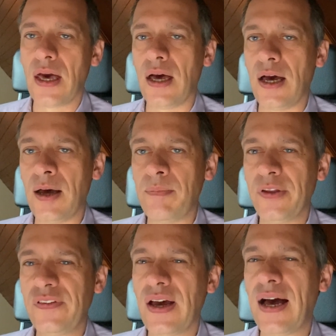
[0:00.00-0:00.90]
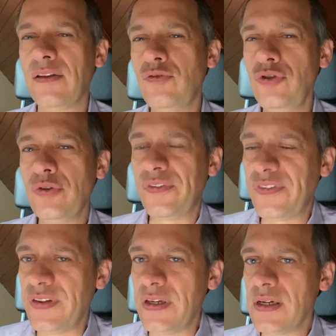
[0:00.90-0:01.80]
But how do you
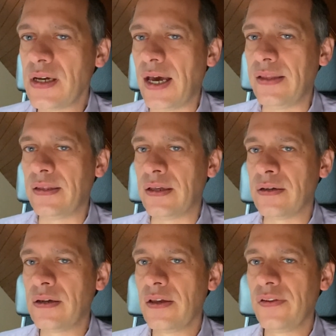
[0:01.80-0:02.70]
see and